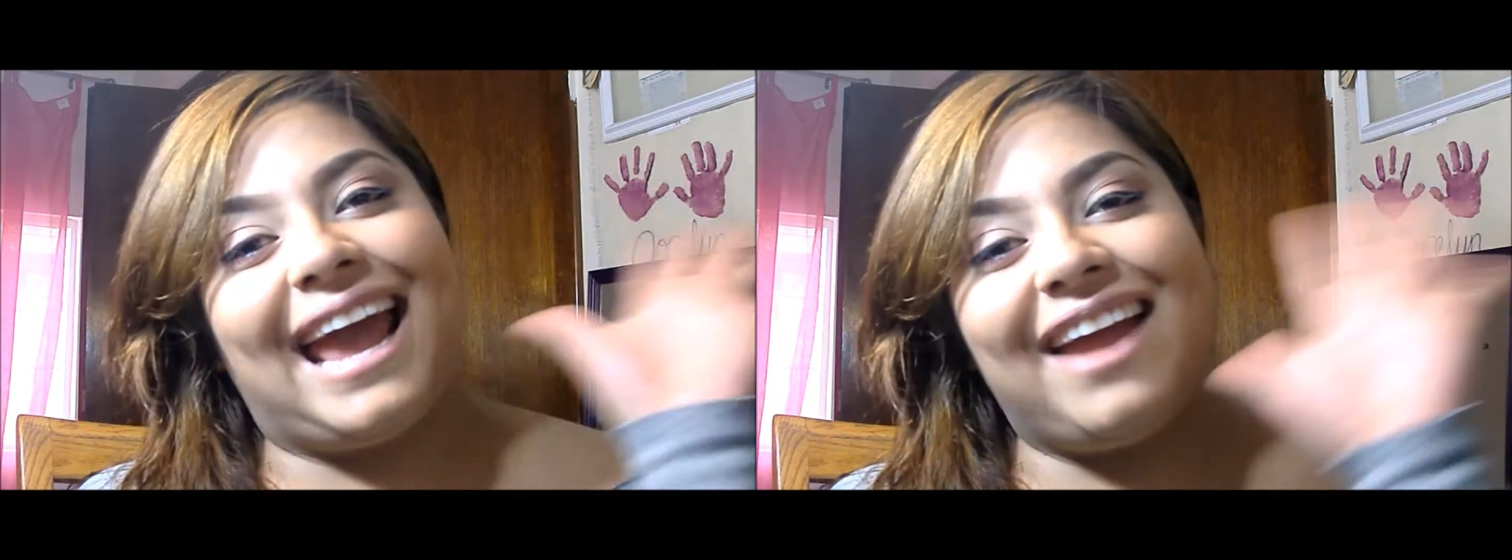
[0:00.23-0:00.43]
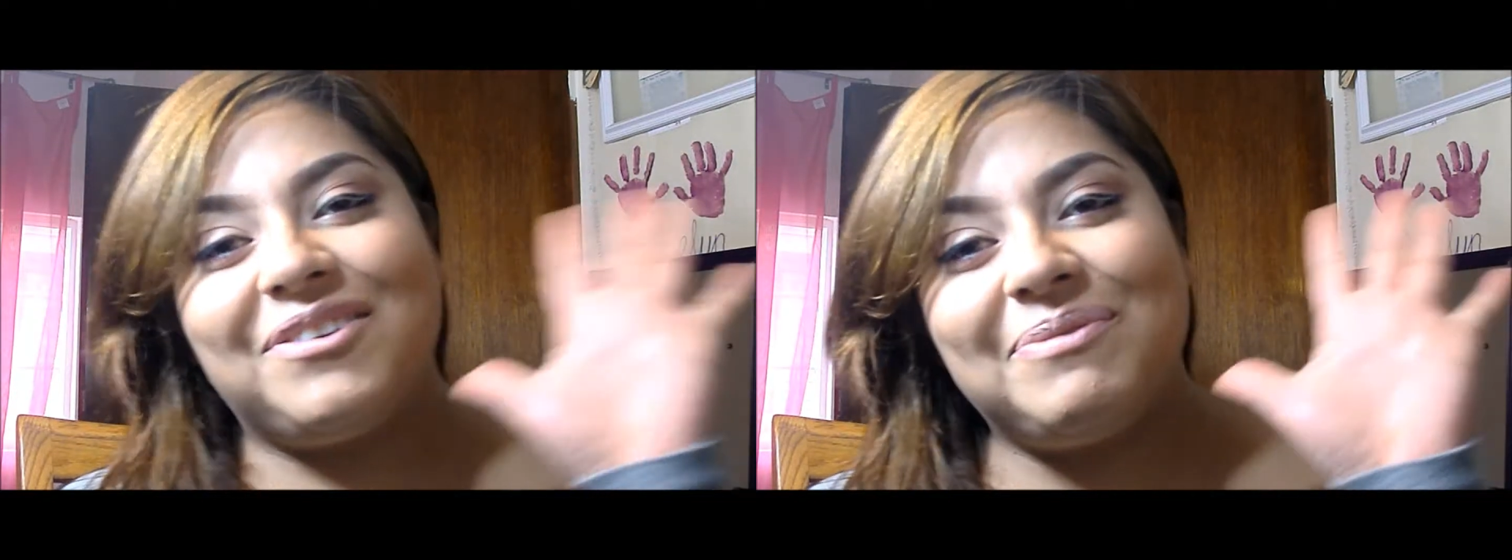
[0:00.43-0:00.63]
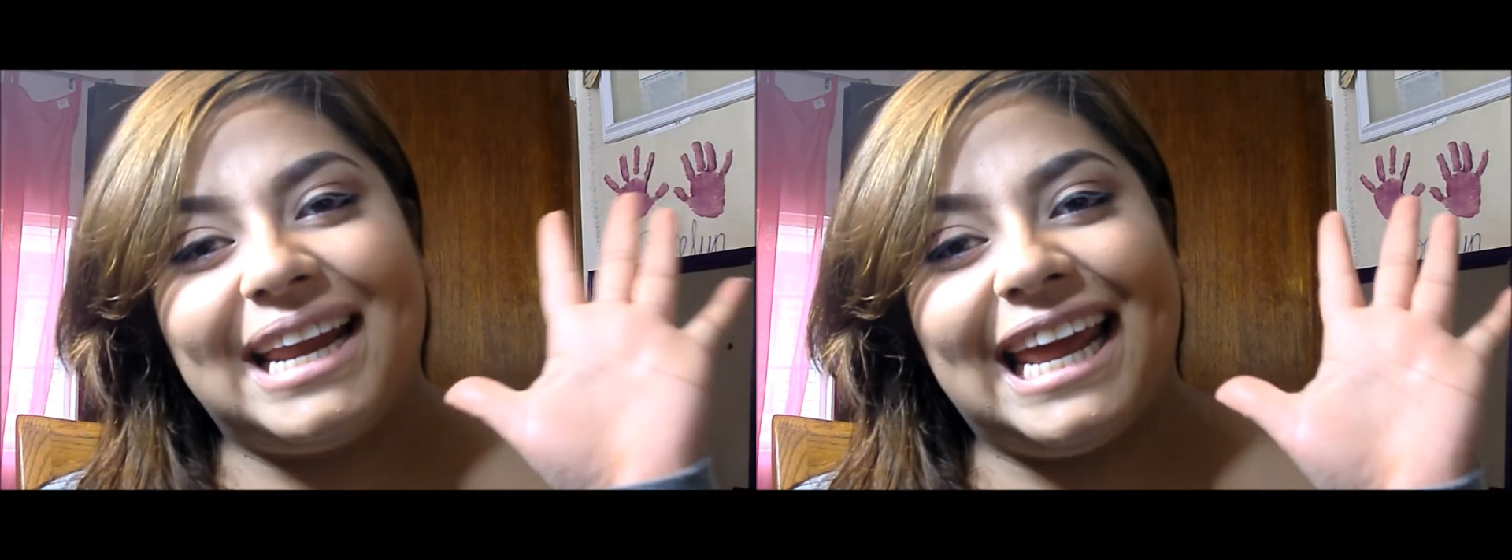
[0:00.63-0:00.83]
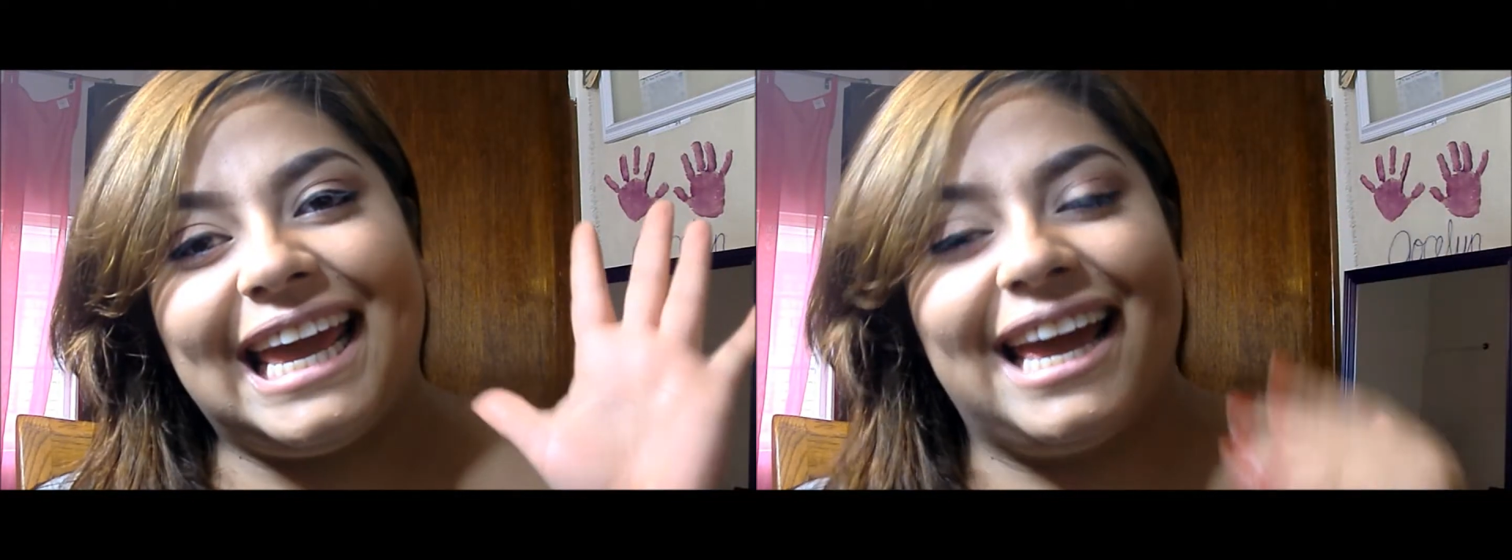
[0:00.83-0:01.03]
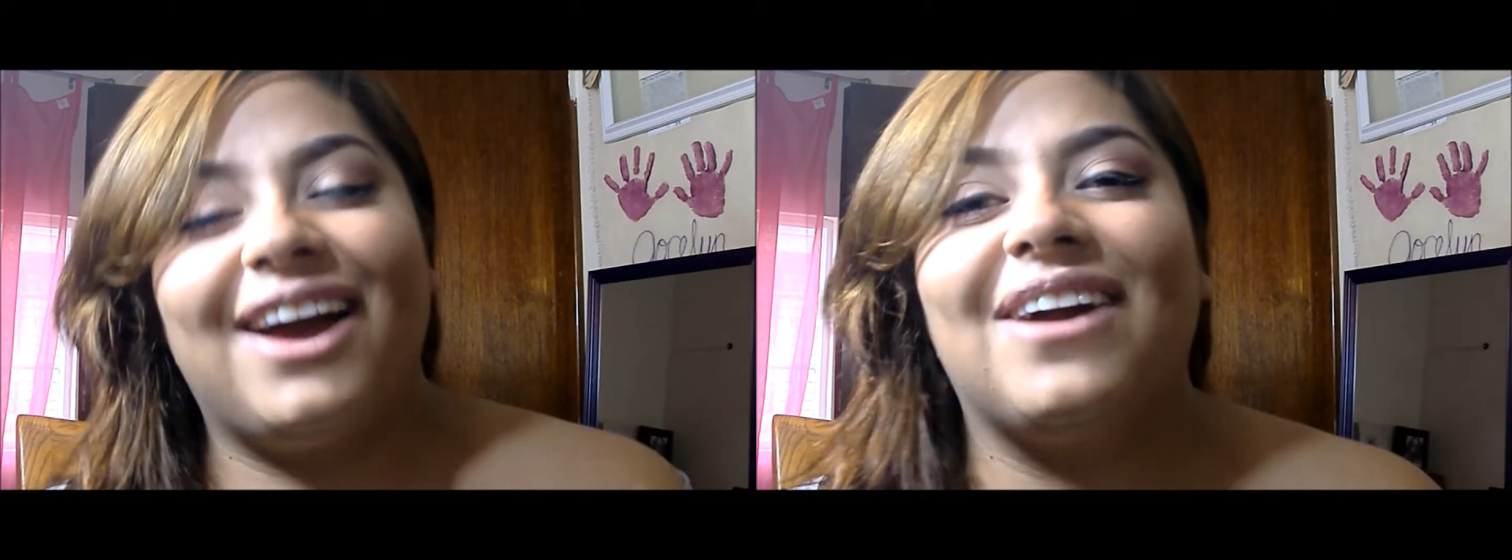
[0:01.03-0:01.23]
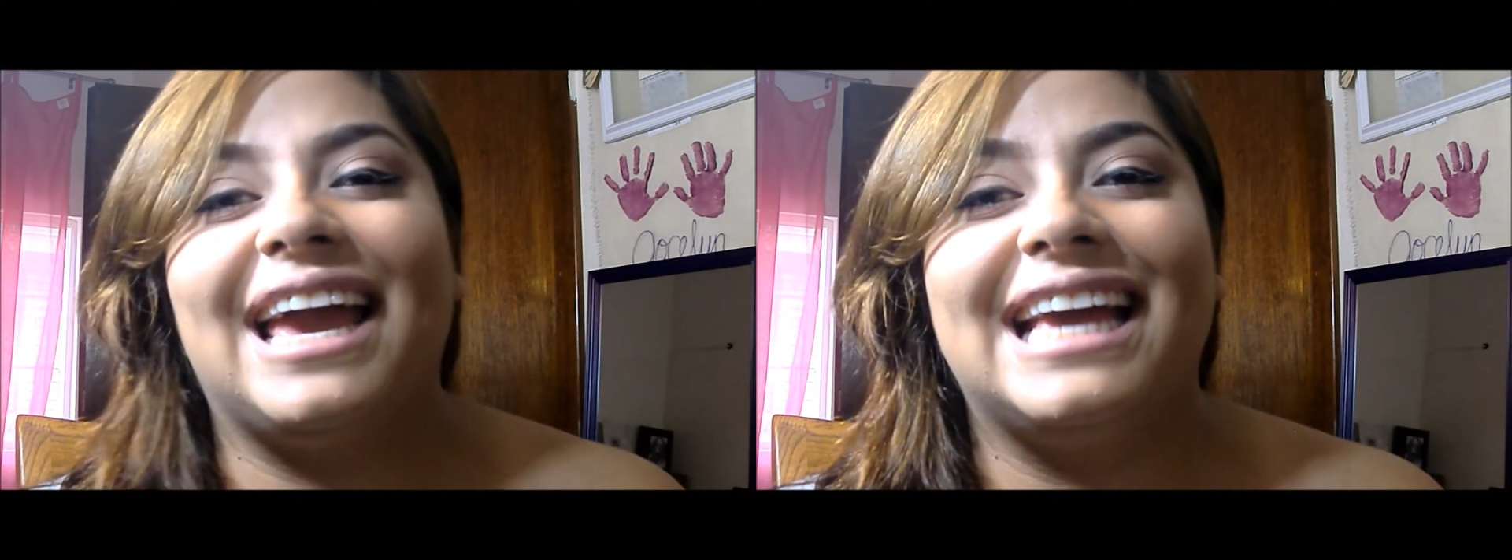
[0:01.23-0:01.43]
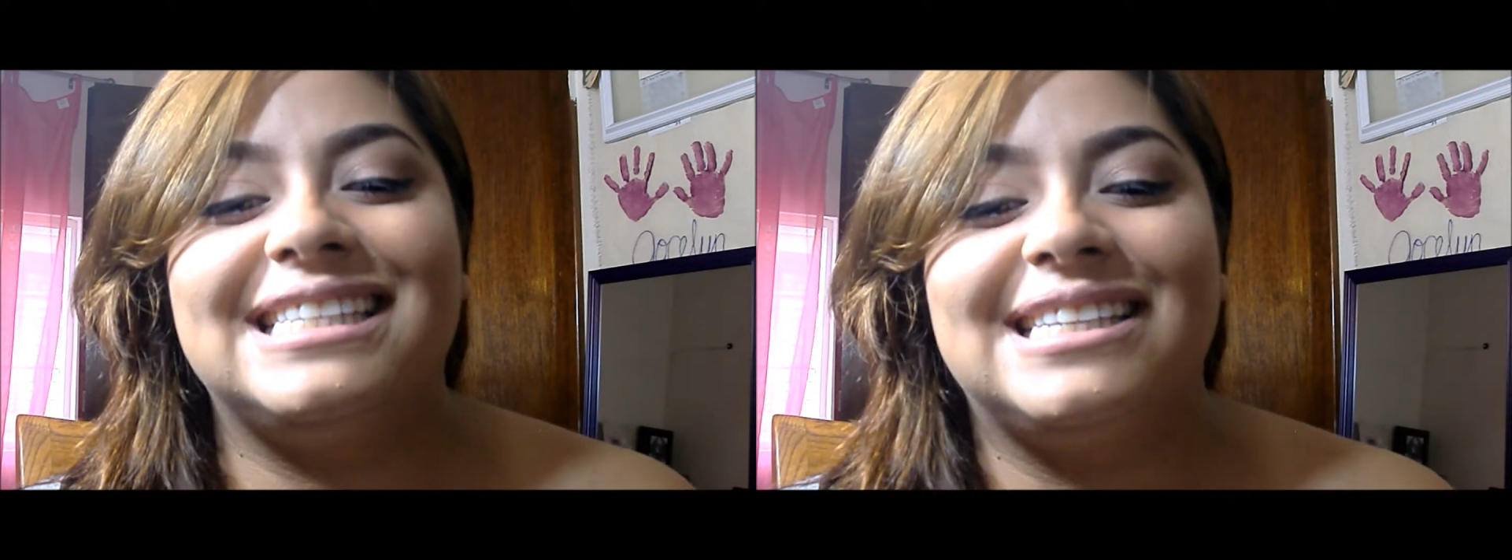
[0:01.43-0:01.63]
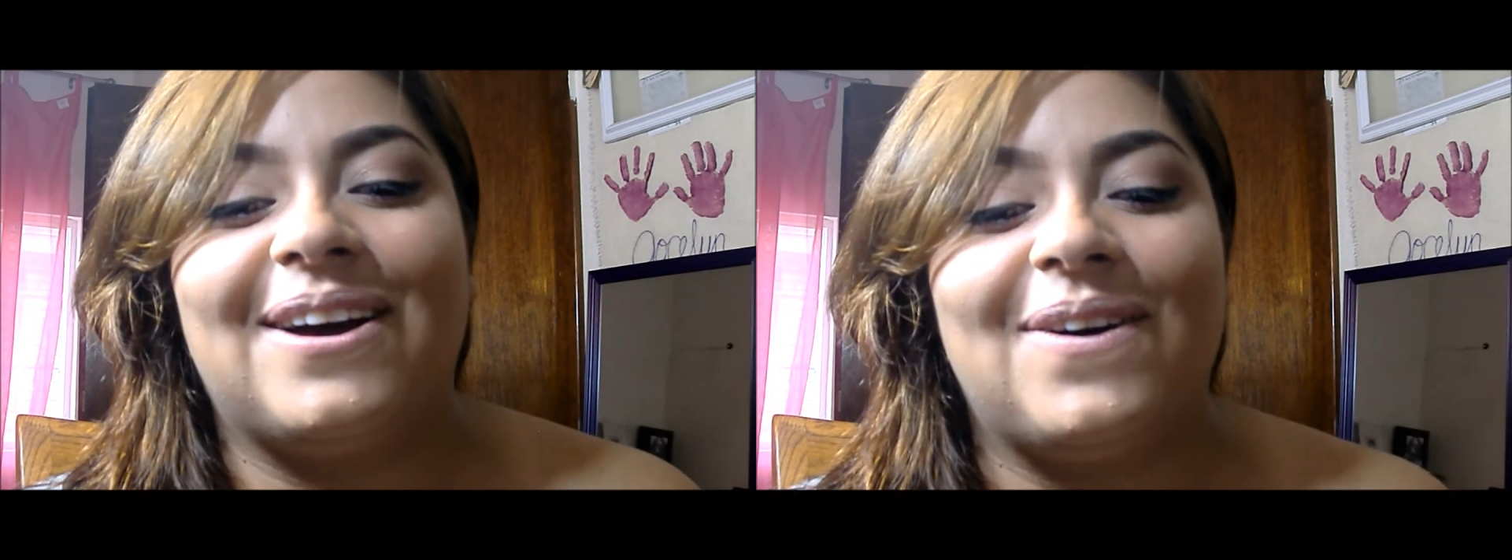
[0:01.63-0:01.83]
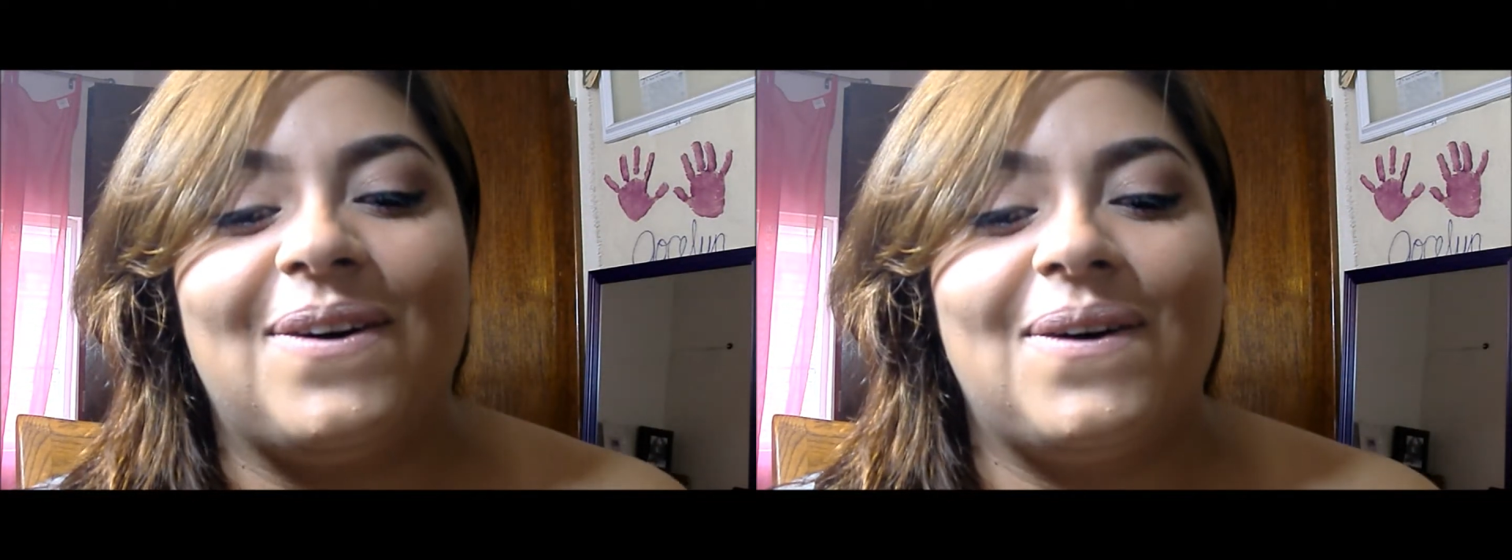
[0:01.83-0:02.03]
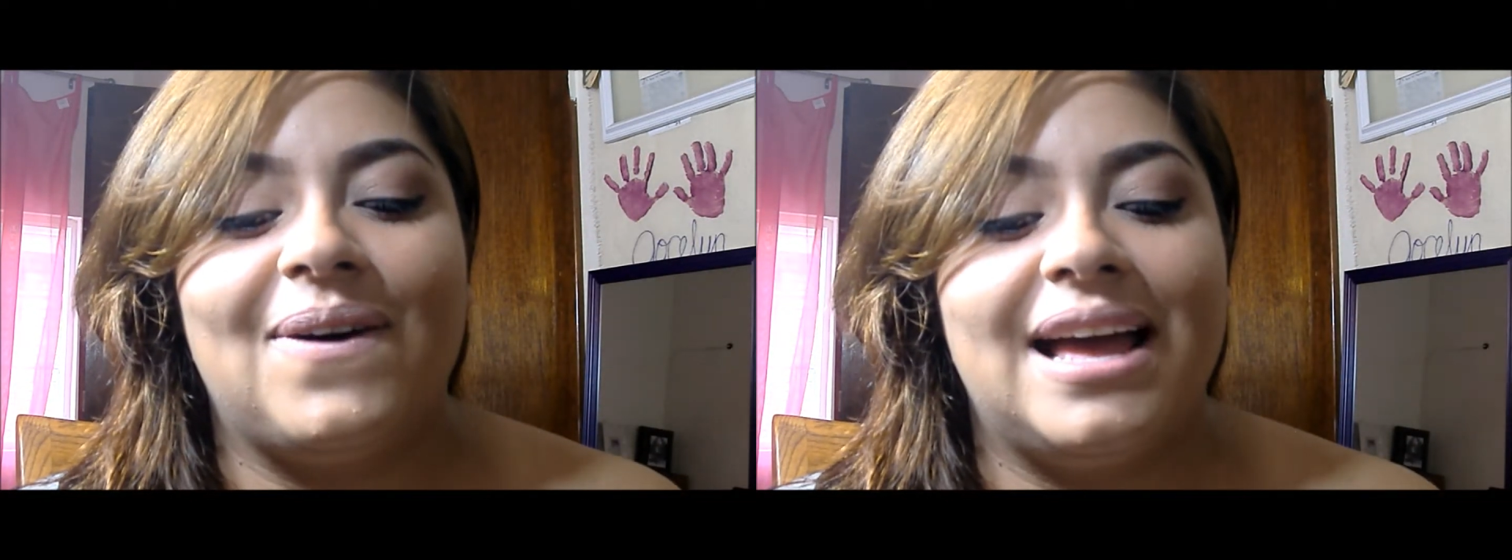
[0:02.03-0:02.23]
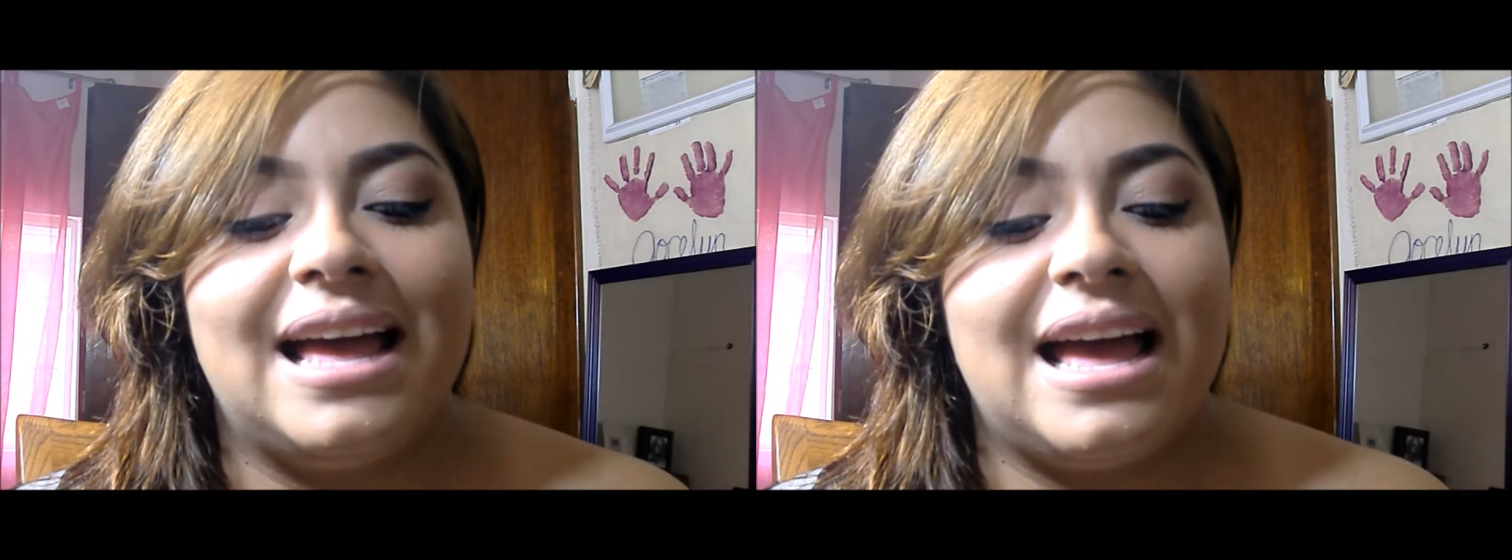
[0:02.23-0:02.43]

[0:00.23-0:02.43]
Hey everybody! Okay, so